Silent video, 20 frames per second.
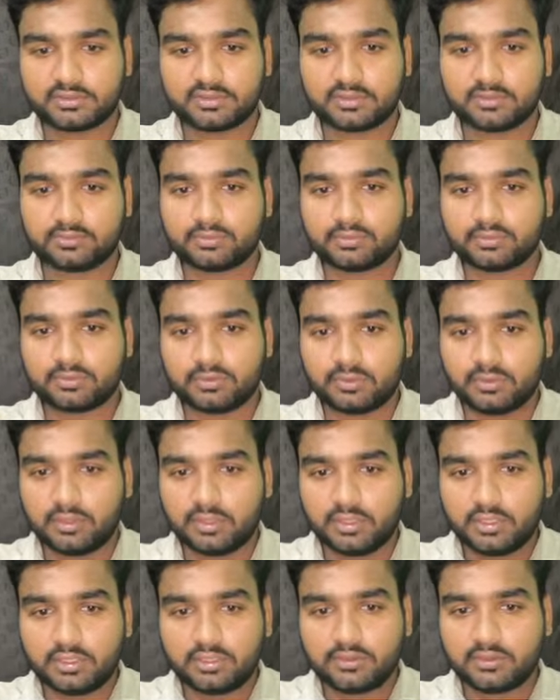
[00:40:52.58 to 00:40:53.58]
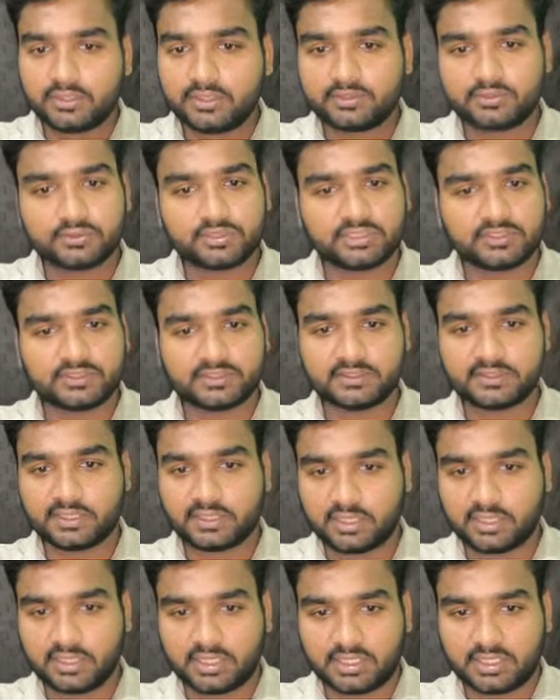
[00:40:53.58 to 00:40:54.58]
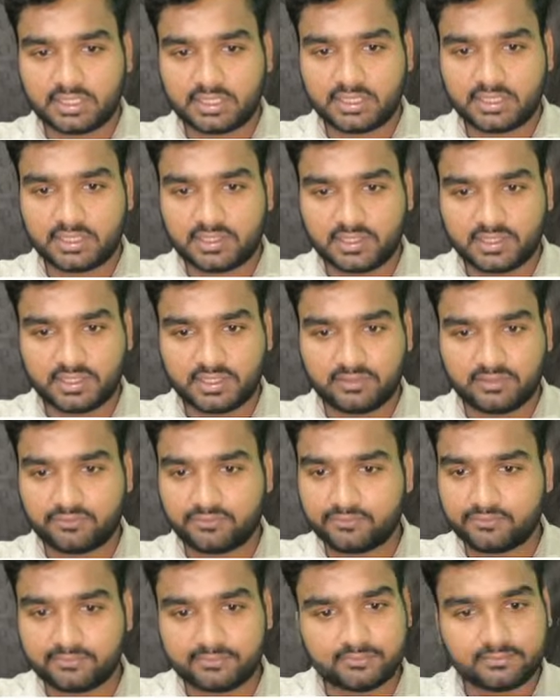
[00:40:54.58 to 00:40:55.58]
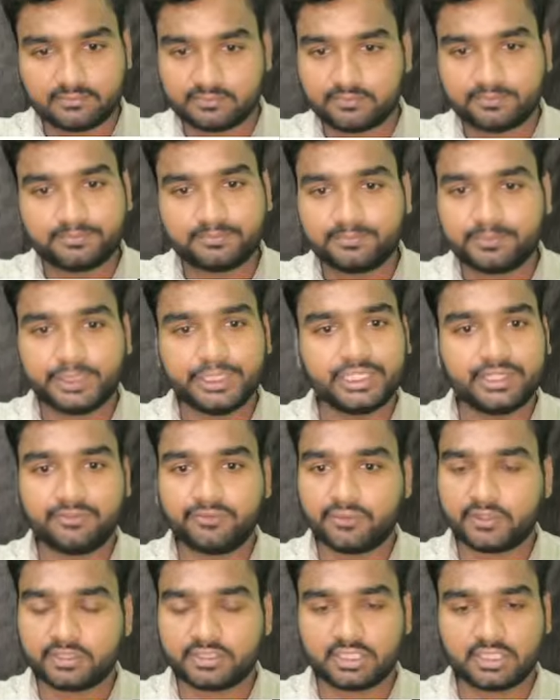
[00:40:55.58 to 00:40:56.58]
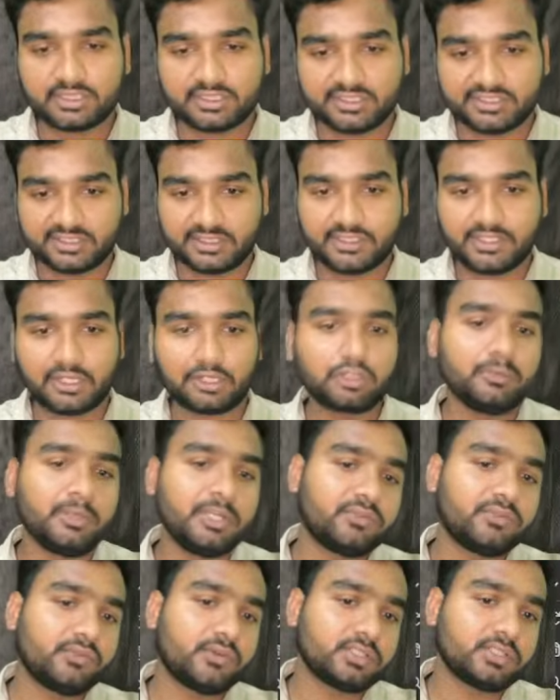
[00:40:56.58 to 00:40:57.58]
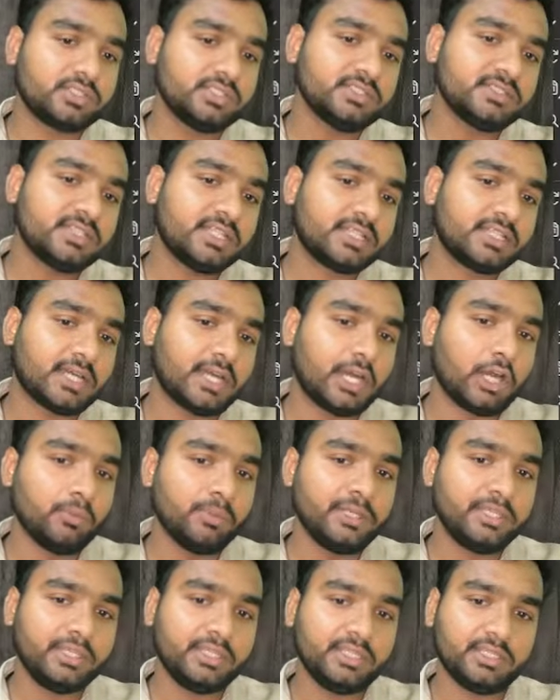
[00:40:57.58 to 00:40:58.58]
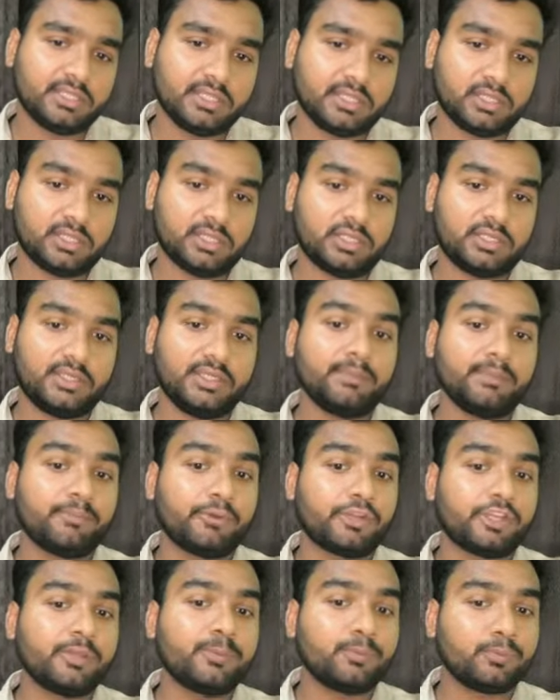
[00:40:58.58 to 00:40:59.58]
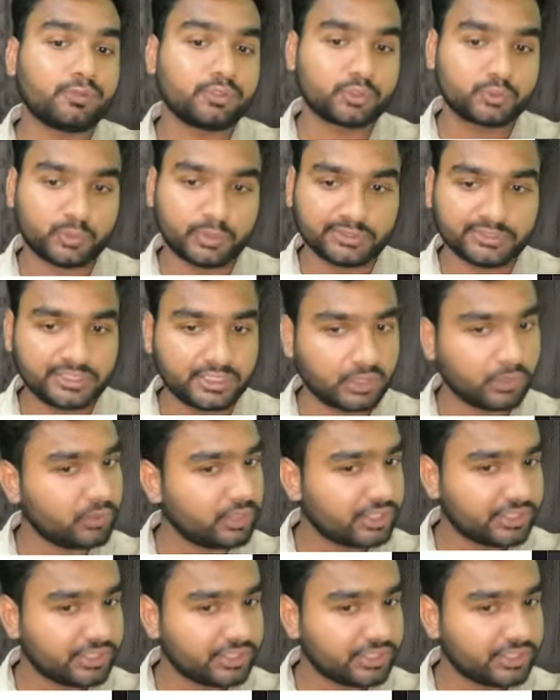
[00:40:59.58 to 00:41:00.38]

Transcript: jump to. Okay, so this is a PDF for this. This is a document for this that how many important ports for security